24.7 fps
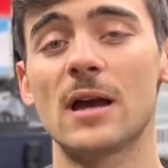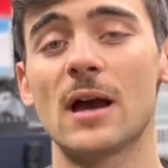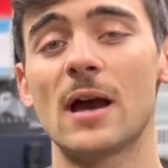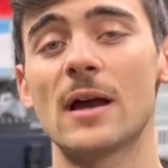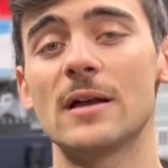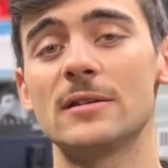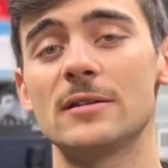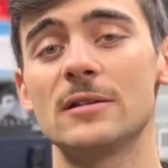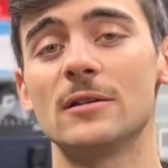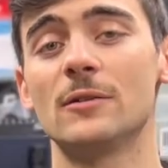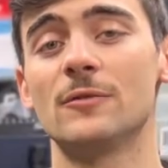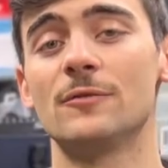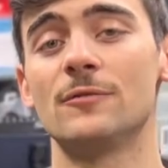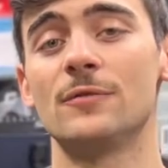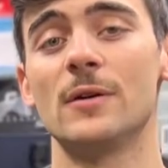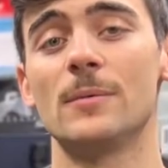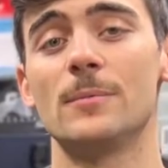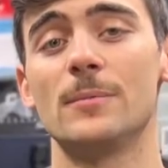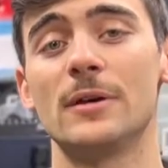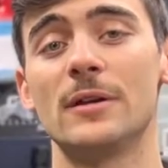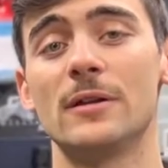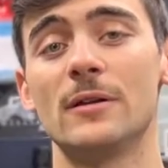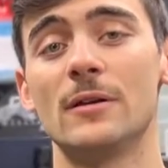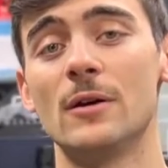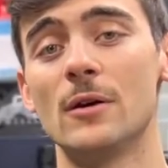ideal
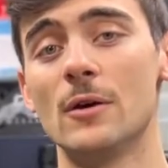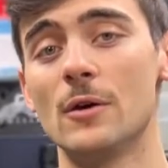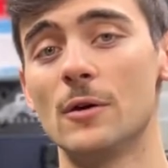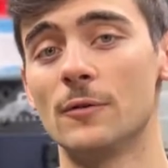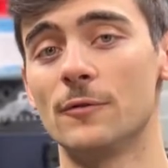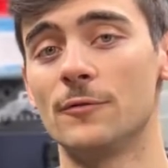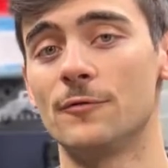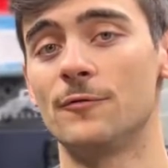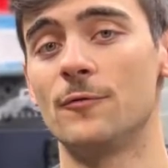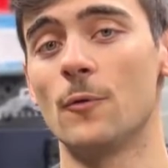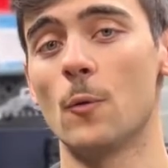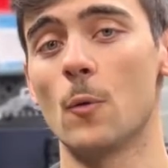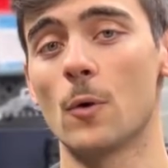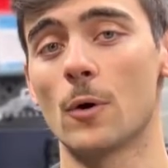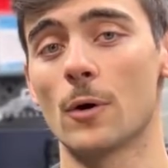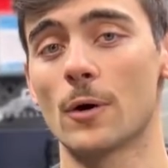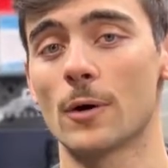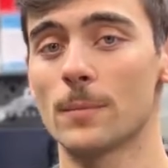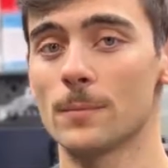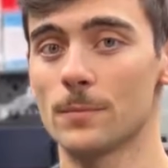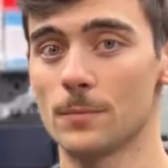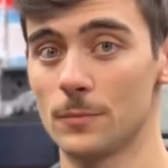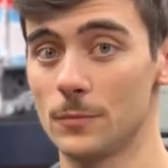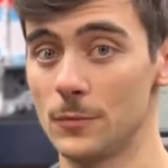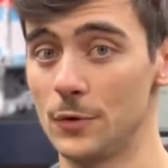fitment
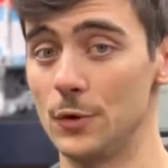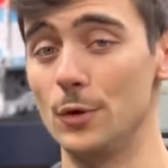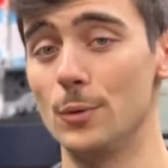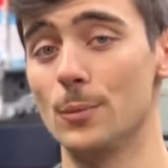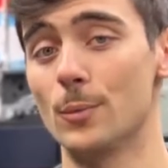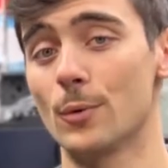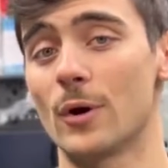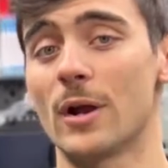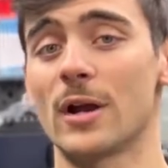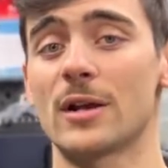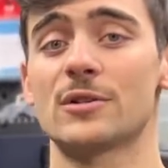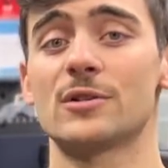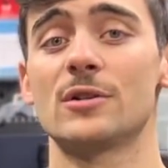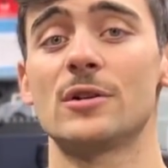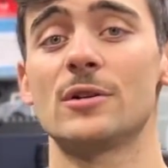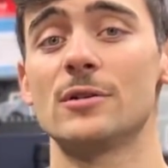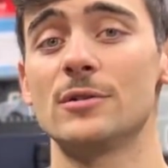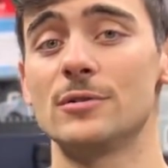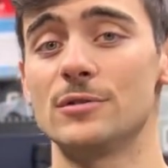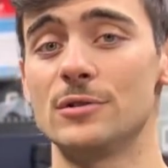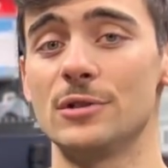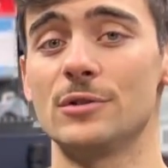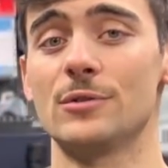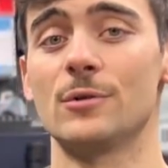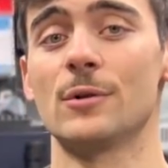for the ARES
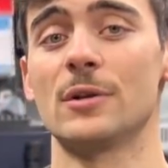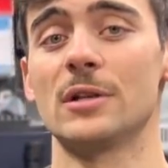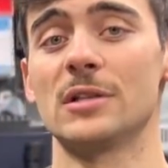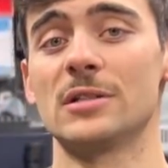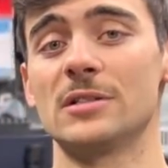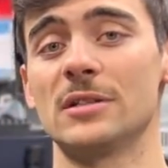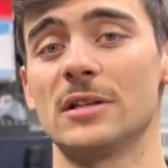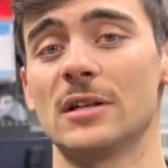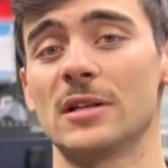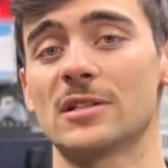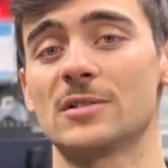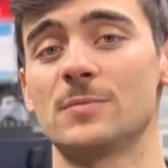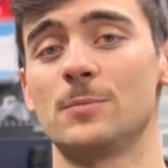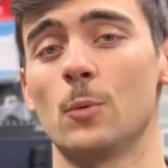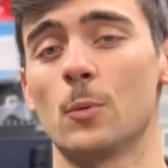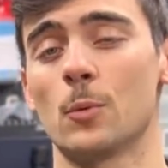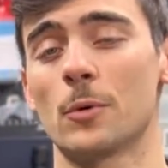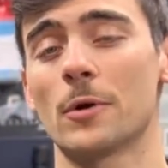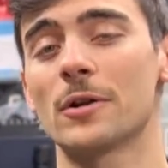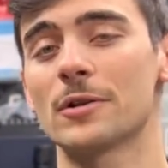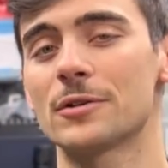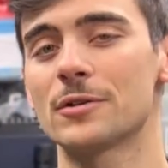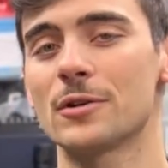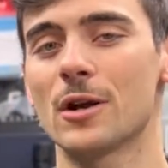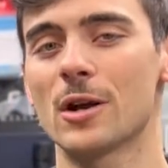G36. But we're
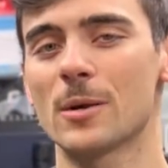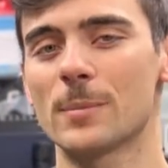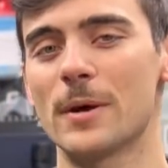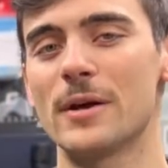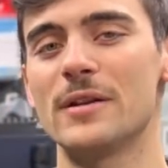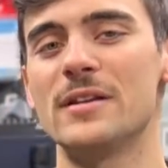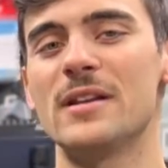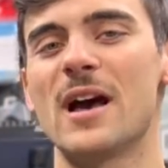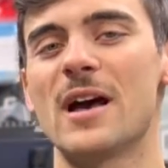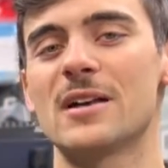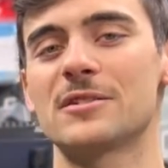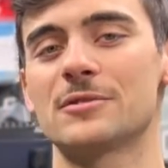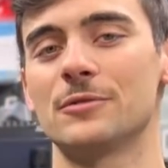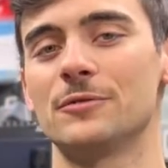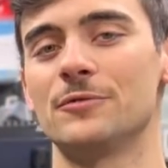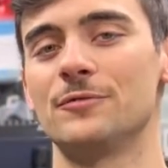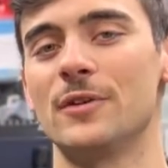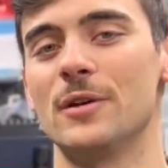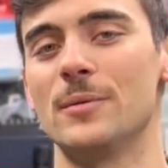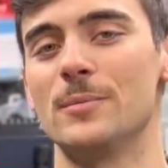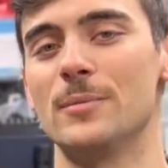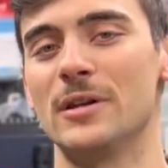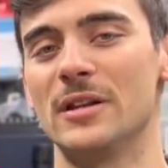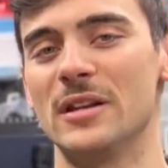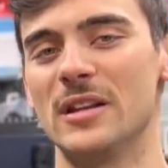going to talk about nozzle
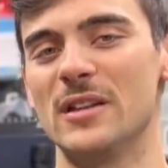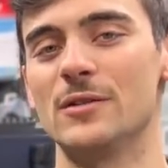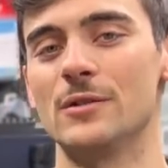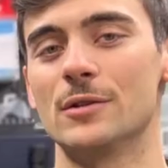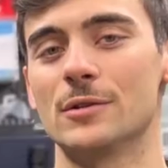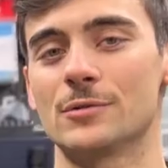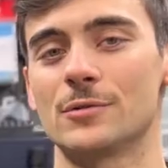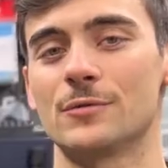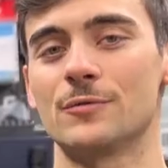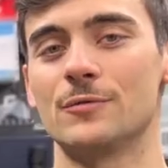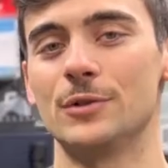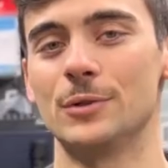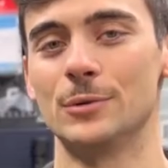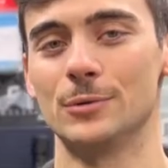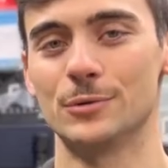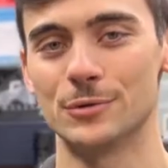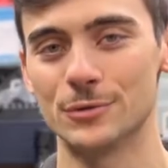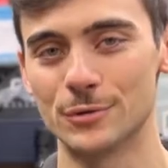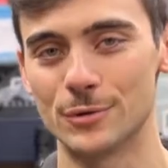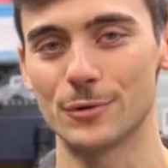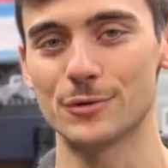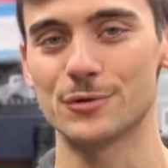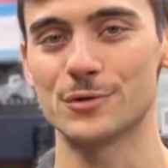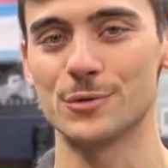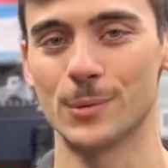fitment in this review, so
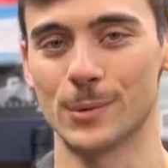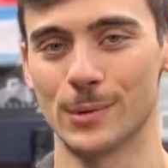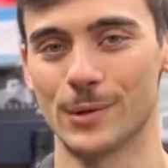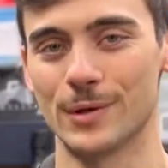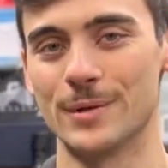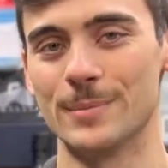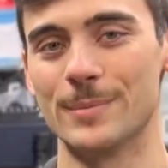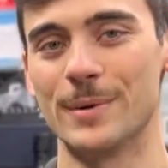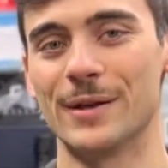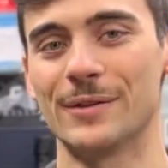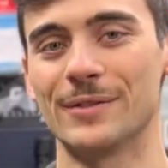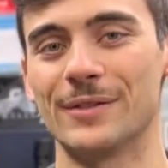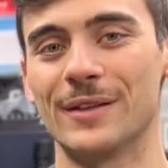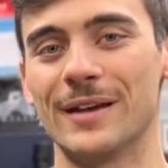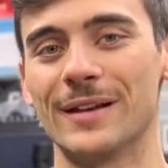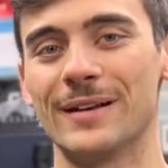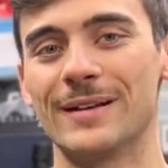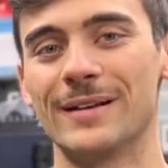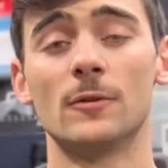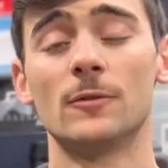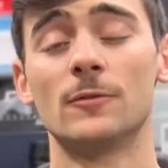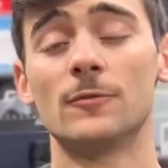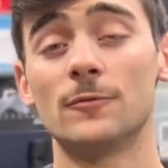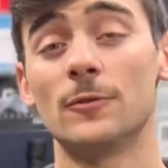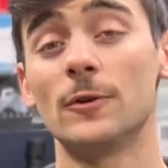don't you worry about that.
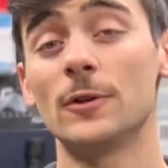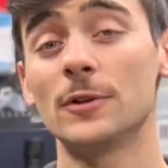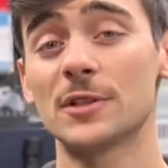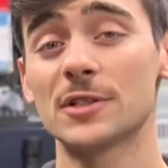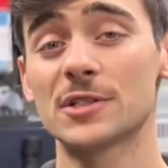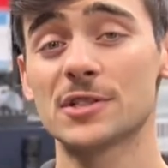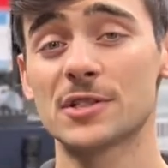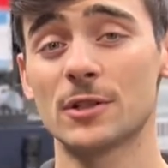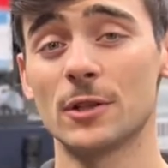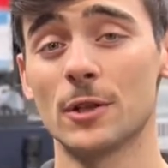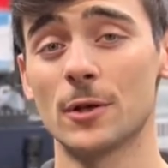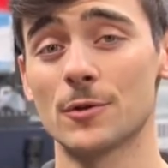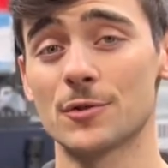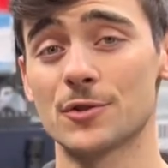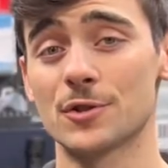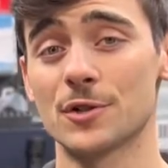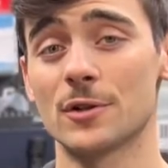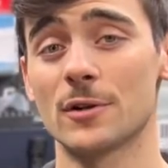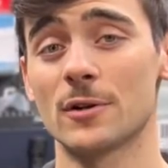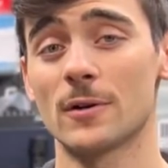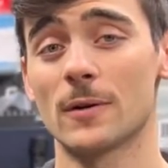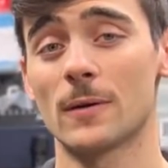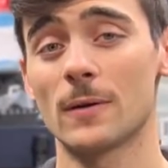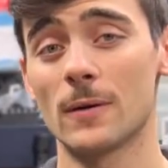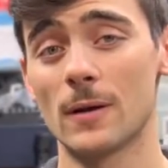Full
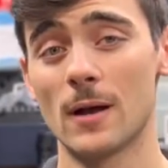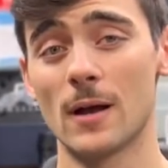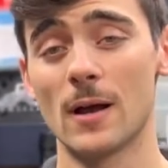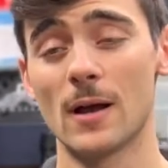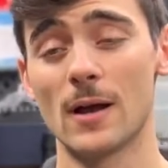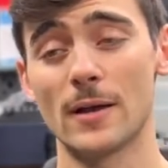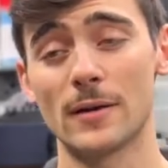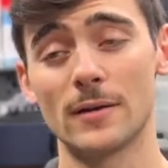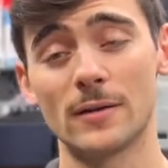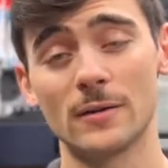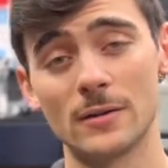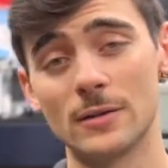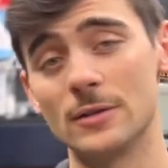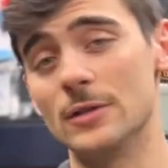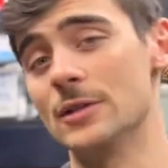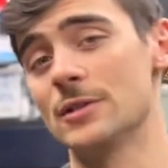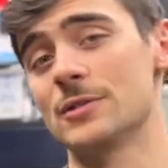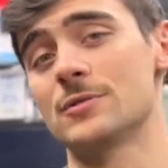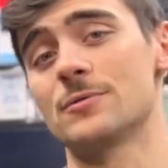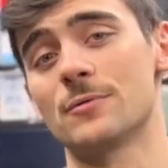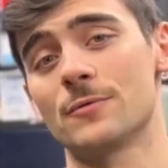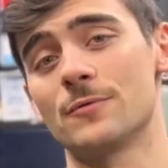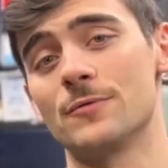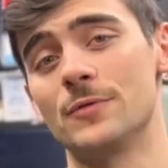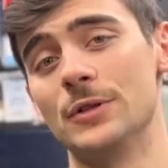disclosure on
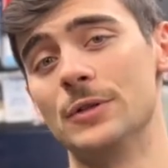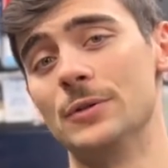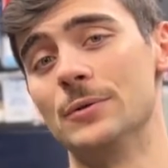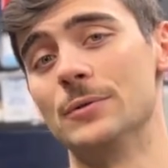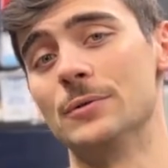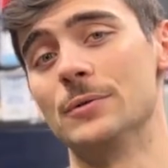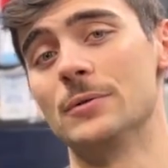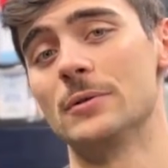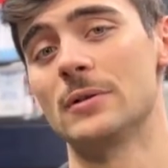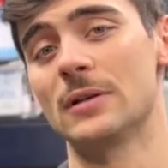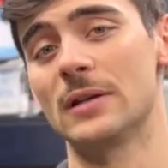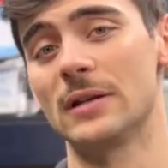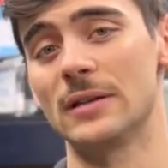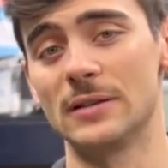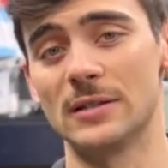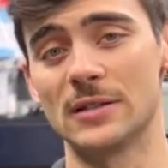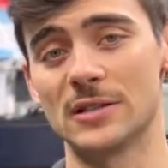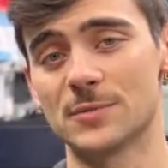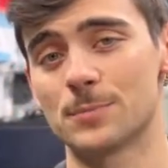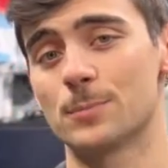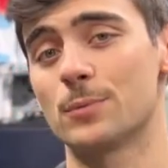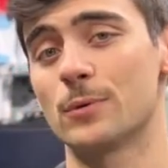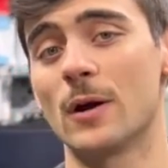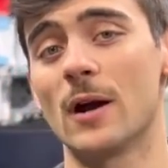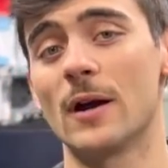this review and
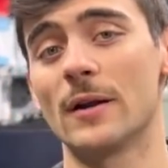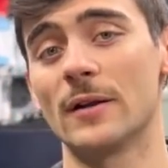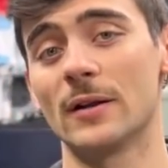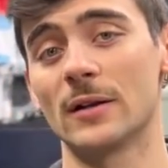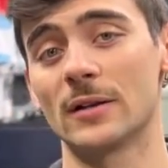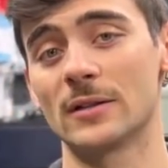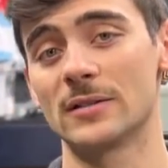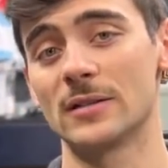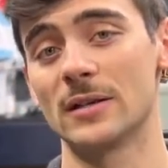this product